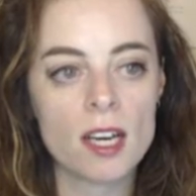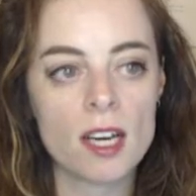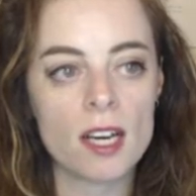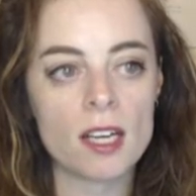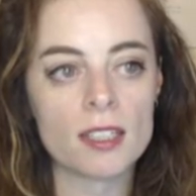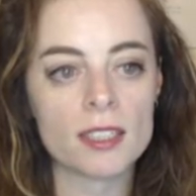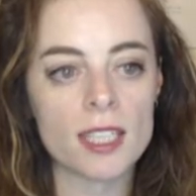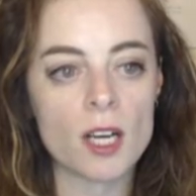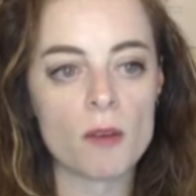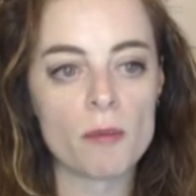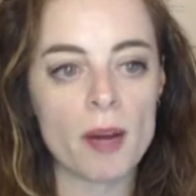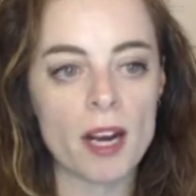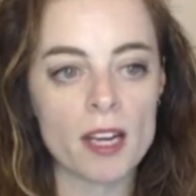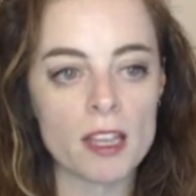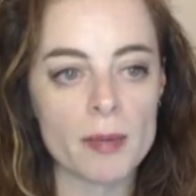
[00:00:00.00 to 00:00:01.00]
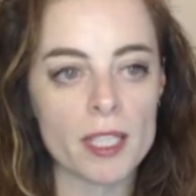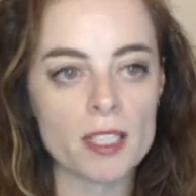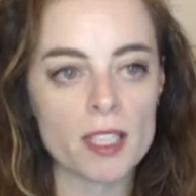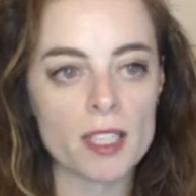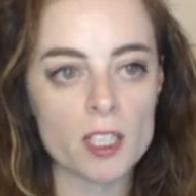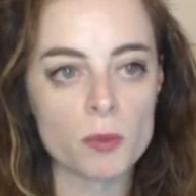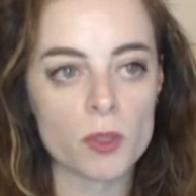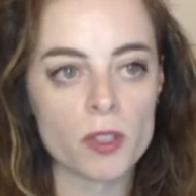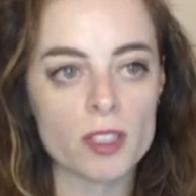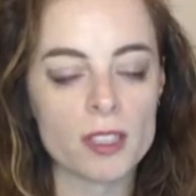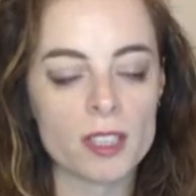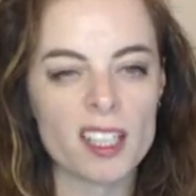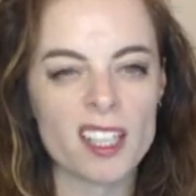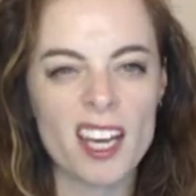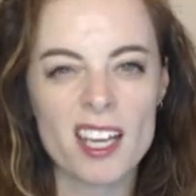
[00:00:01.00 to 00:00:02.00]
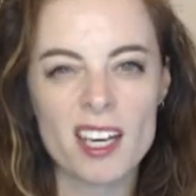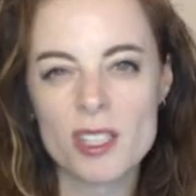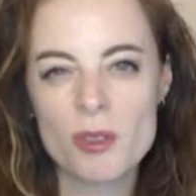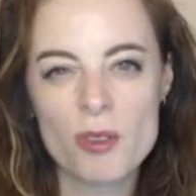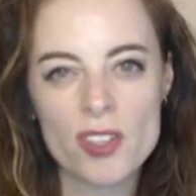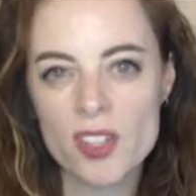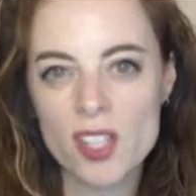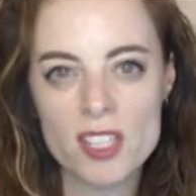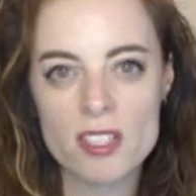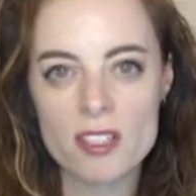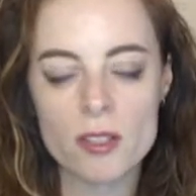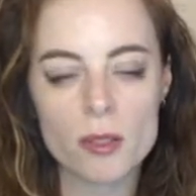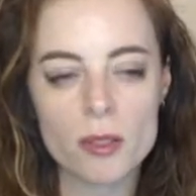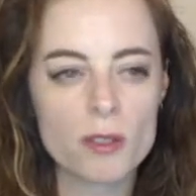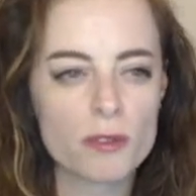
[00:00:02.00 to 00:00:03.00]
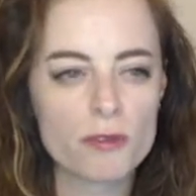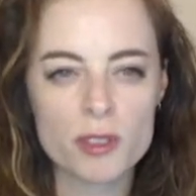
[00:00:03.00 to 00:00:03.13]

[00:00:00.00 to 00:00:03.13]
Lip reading: and now I'm back in the main dashboard. And again, I don't think that's intuitive,